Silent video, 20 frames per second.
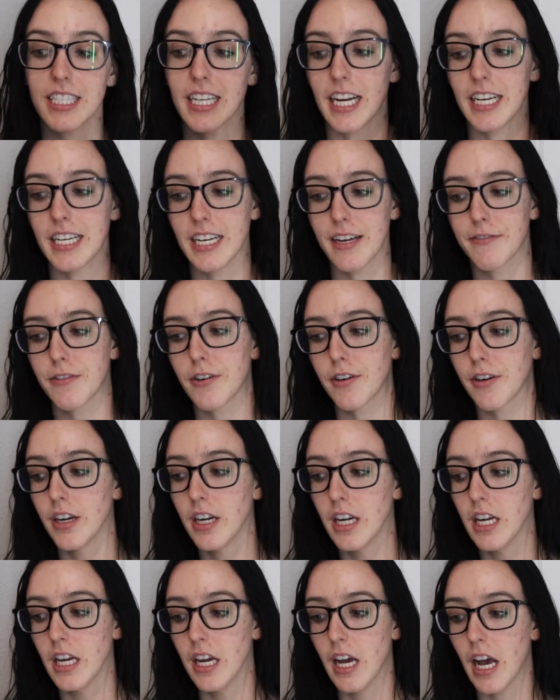and
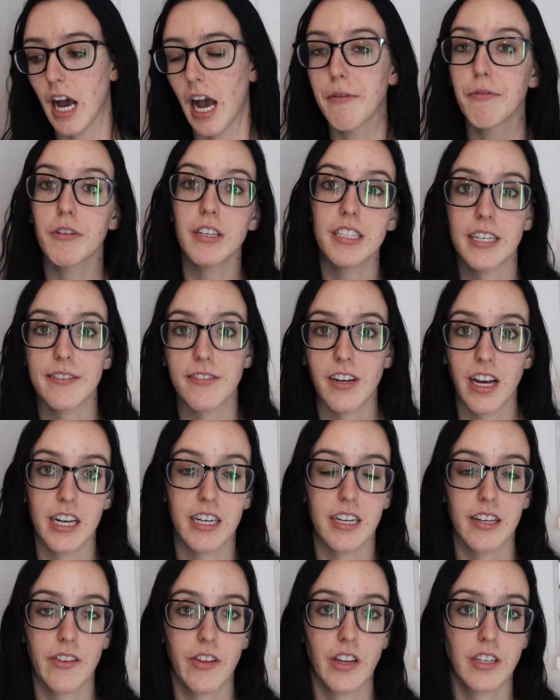I really never had
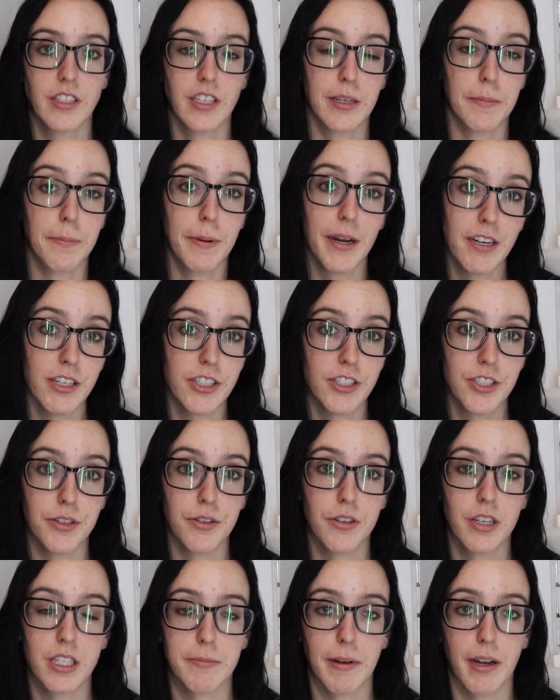anything to compare it to,
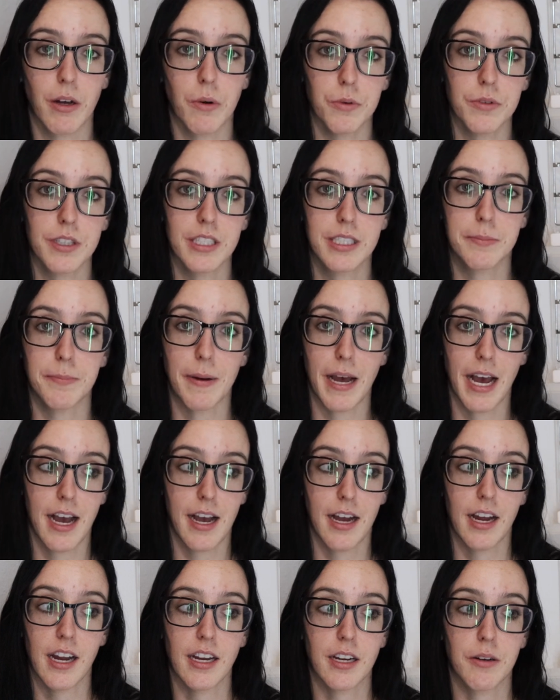because my oldest
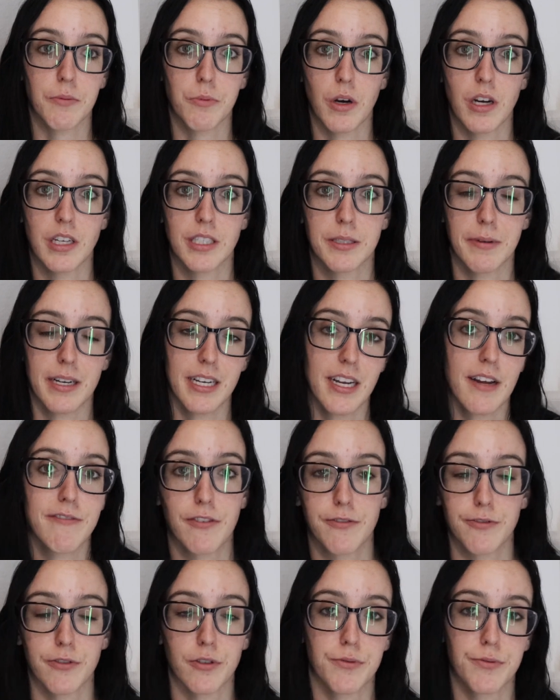bag was my
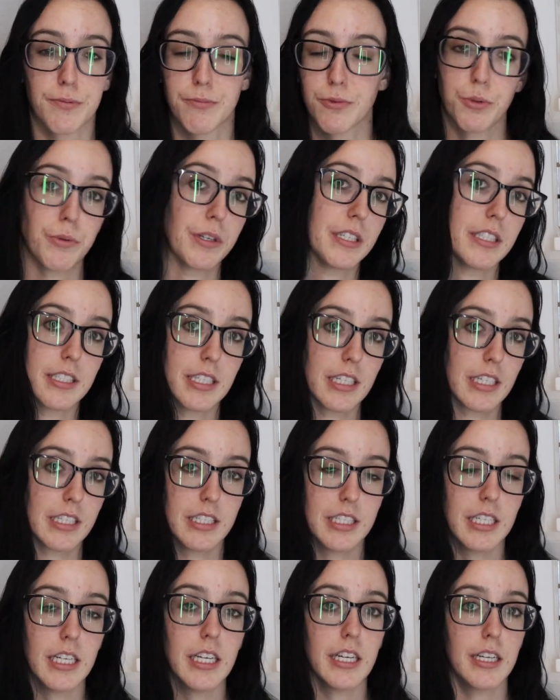Neverfull from
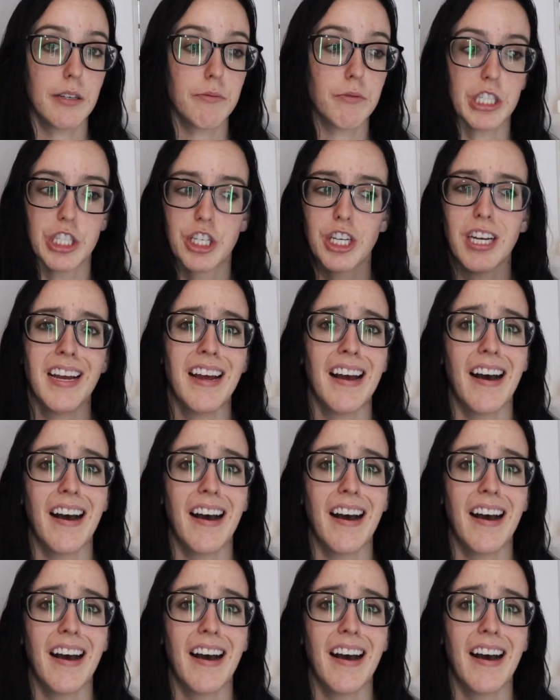2016, which